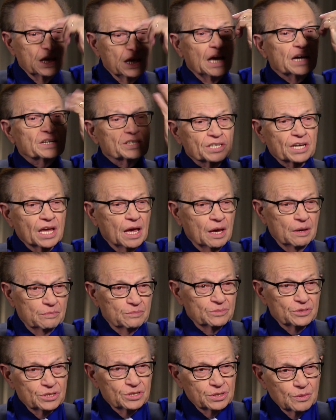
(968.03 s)
the X
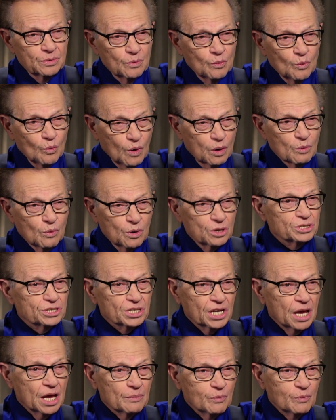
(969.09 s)
Games, what
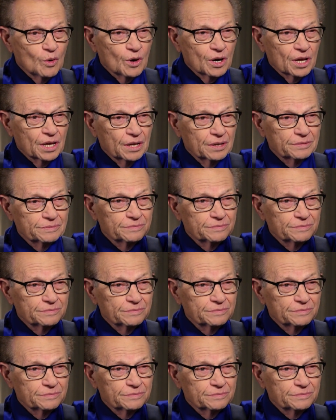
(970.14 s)
was skateboarding?